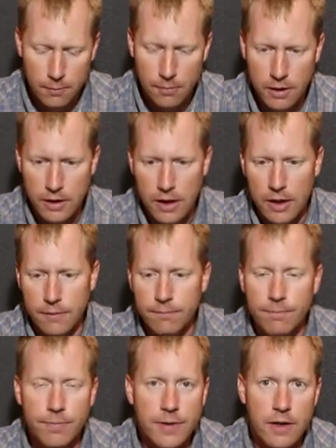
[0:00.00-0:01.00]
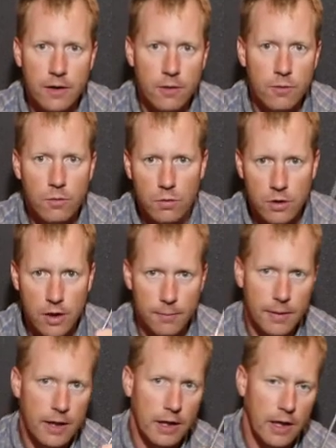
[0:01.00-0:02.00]
But again, you know, we're not
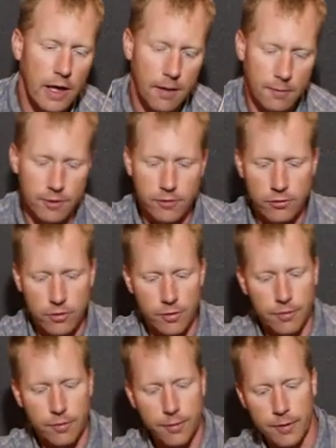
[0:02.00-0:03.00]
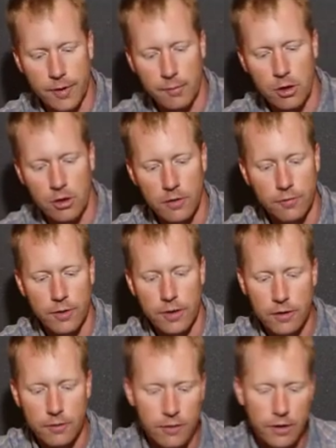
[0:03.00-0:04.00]
making a habit of drilling through rebar if we
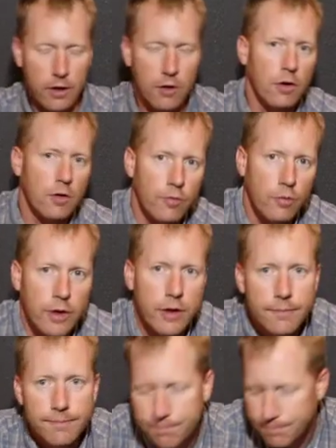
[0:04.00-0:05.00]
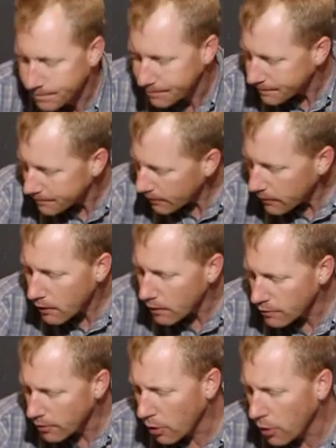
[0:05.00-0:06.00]
can at all avoid it.
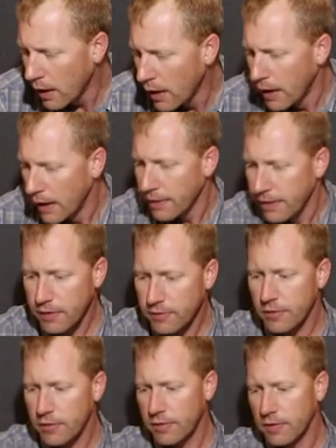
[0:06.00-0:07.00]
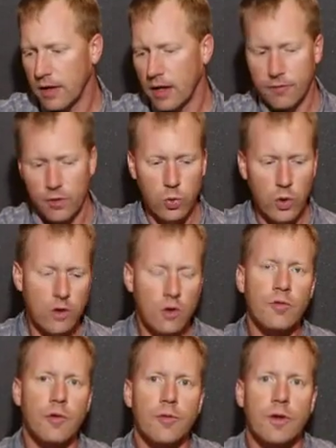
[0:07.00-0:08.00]
So that's just kind of a quick
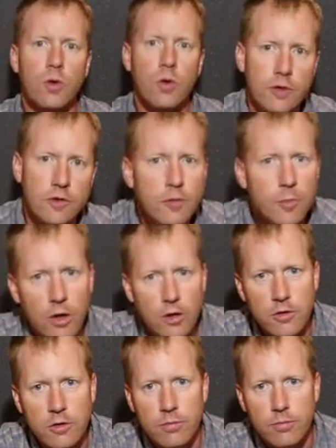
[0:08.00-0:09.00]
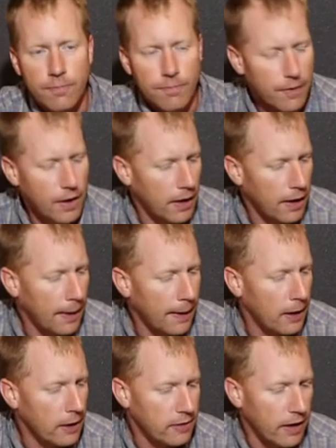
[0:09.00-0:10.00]
overview on the smaller
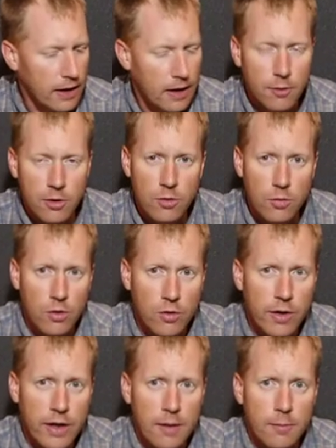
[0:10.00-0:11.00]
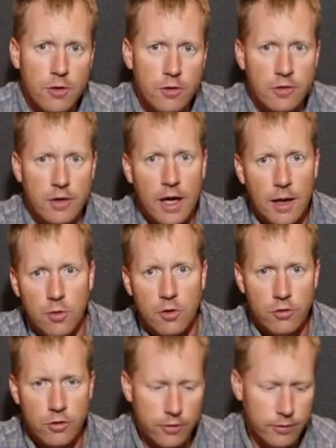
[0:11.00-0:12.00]
diameter roto hammers and hammer
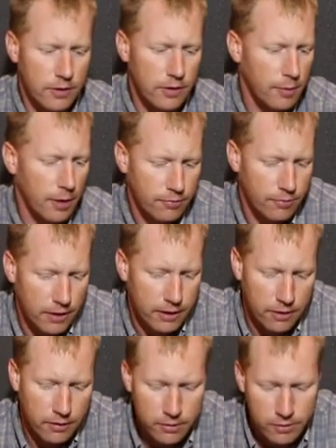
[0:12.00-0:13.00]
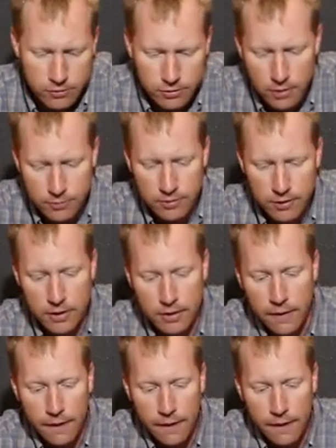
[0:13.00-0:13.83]
drills that you might find out on a job site.